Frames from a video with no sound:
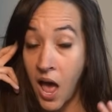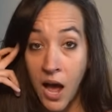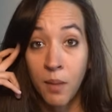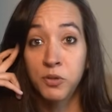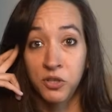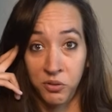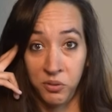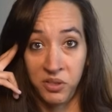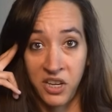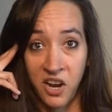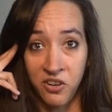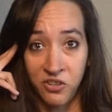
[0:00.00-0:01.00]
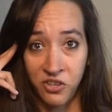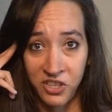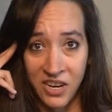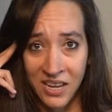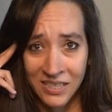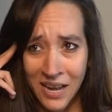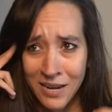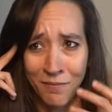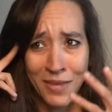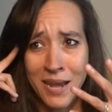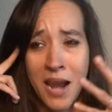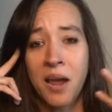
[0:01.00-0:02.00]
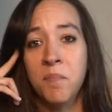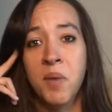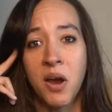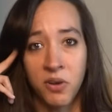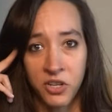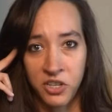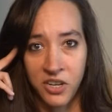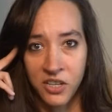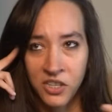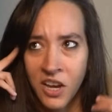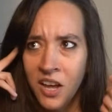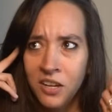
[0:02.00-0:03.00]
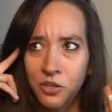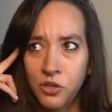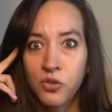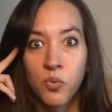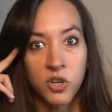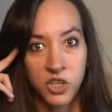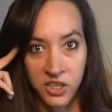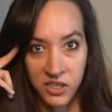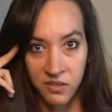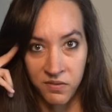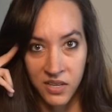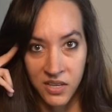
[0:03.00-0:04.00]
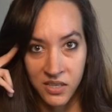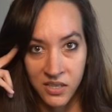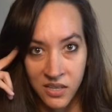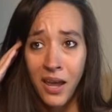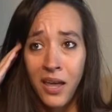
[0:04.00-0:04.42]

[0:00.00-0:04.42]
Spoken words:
absolutely understands kind of the nightmarishness distortions of this.